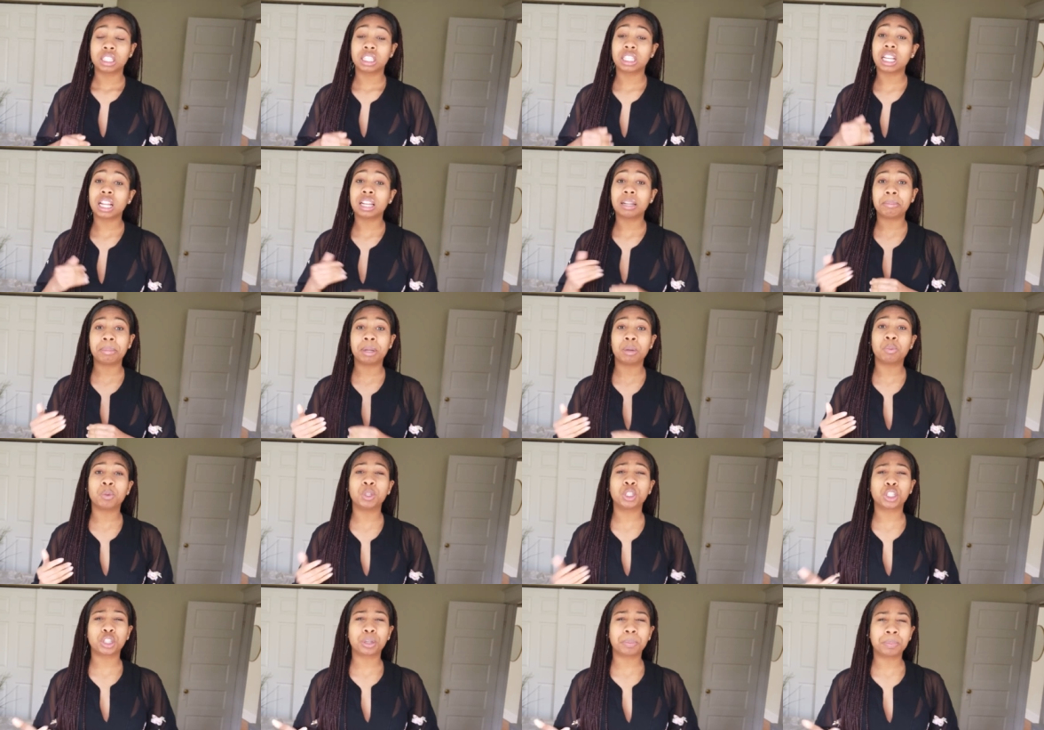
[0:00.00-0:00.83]
telling me
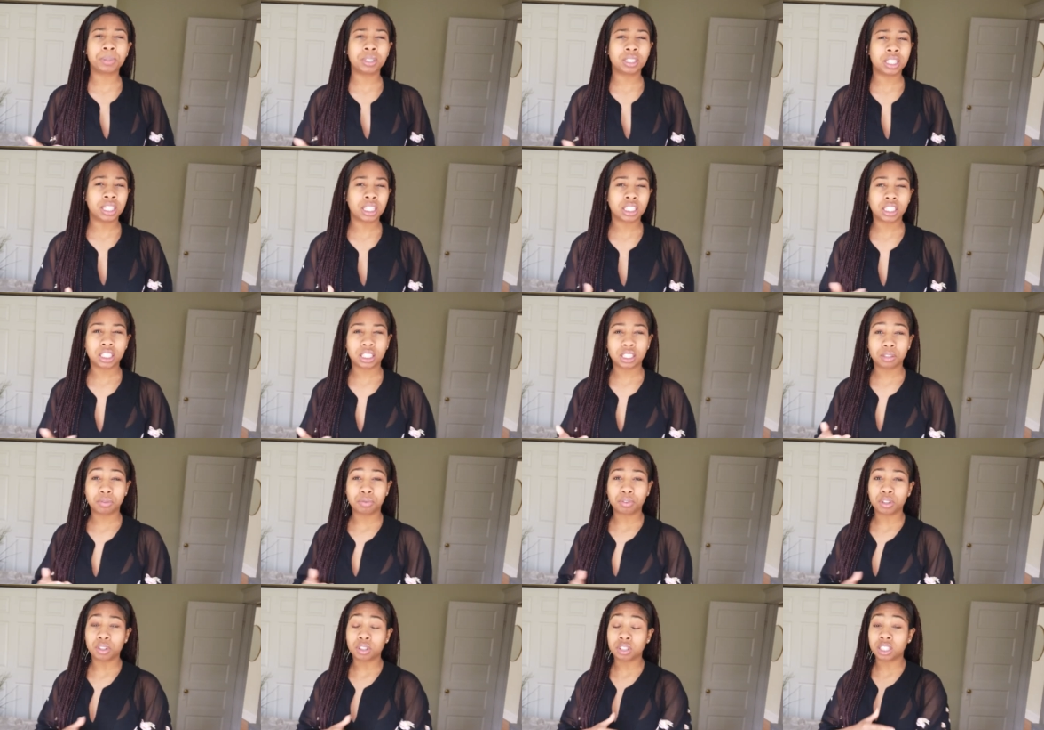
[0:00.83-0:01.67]
what your
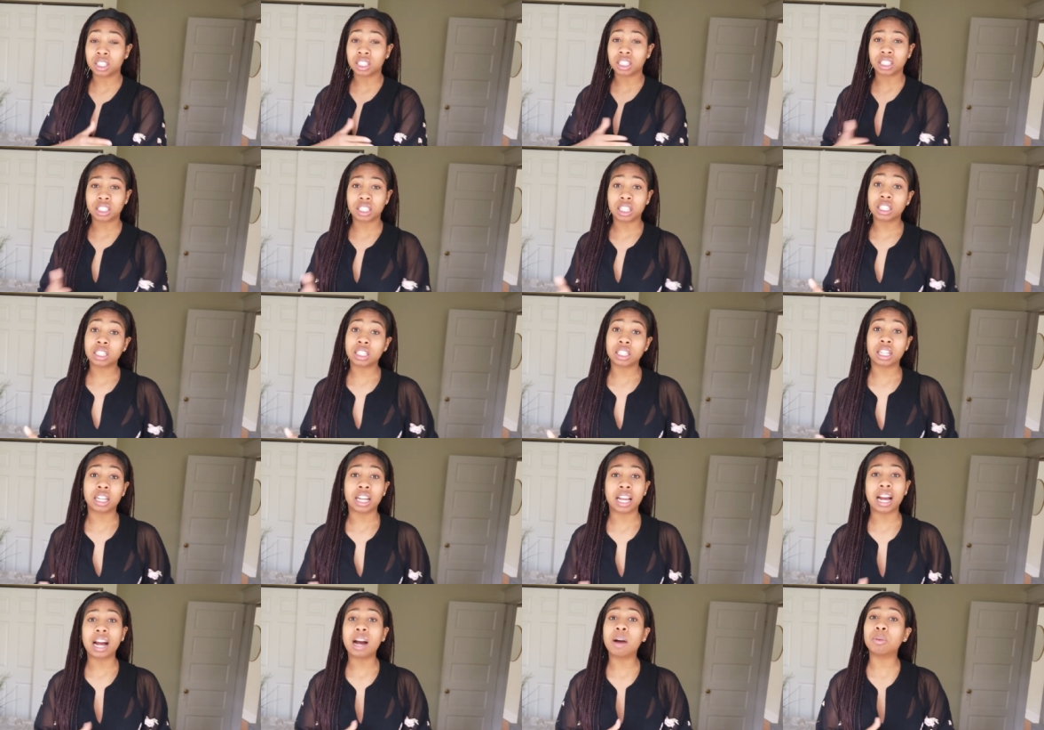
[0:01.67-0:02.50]
predictions for this
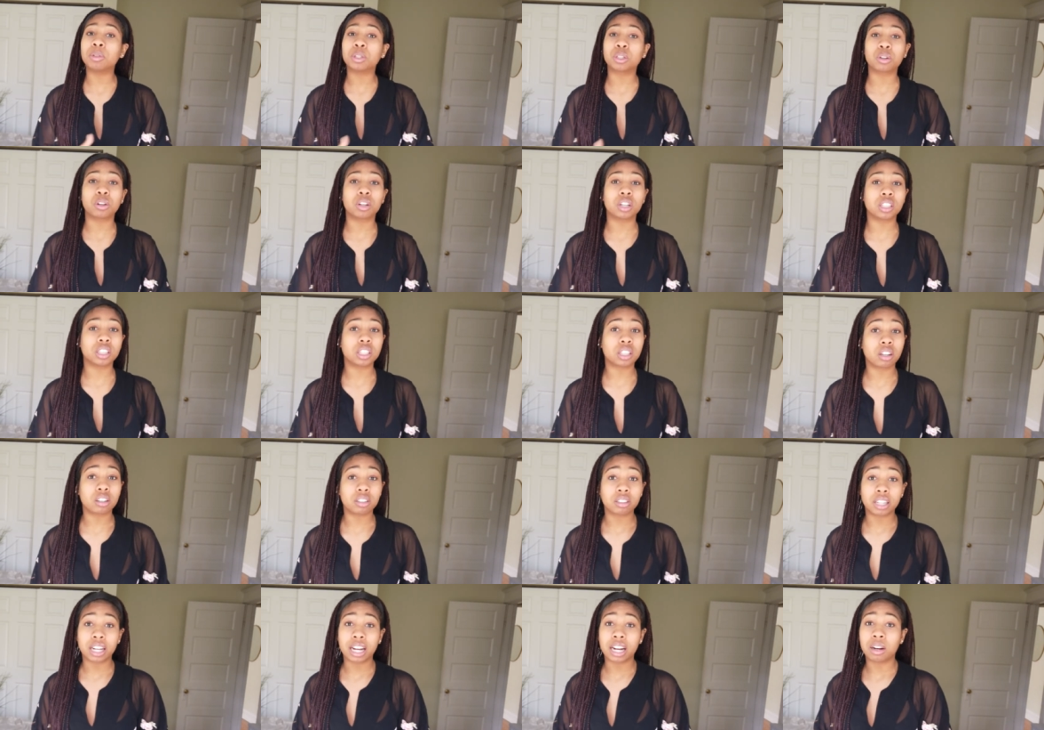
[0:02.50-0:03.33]
season, how it's gonna
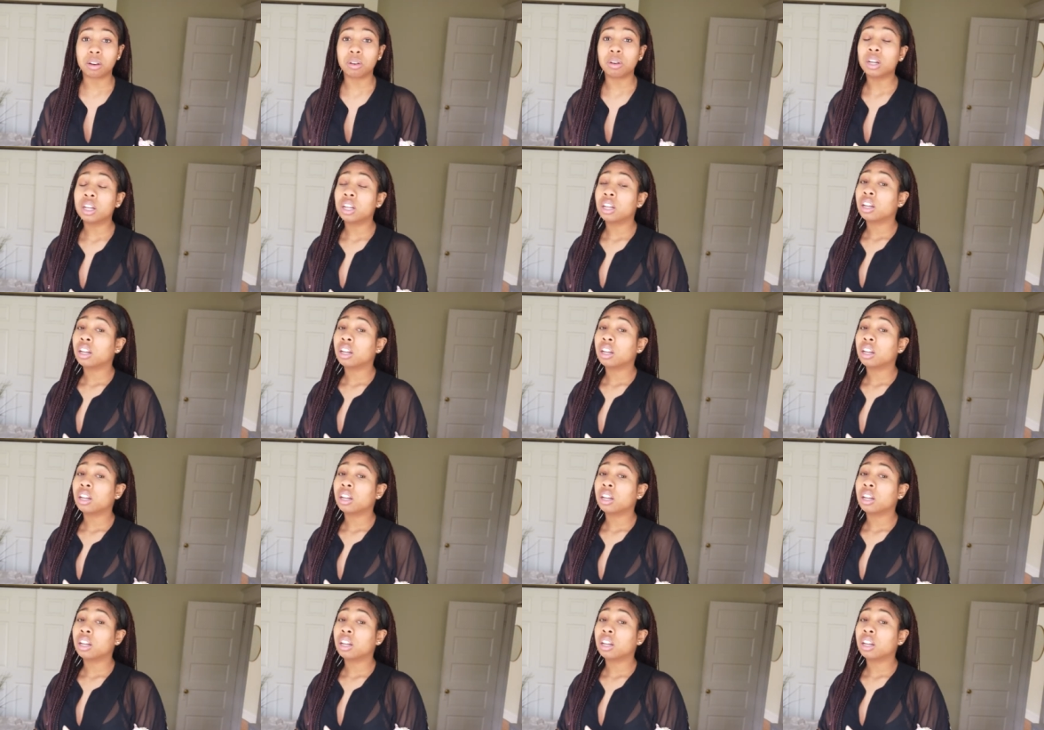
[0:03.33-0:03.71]
turn out.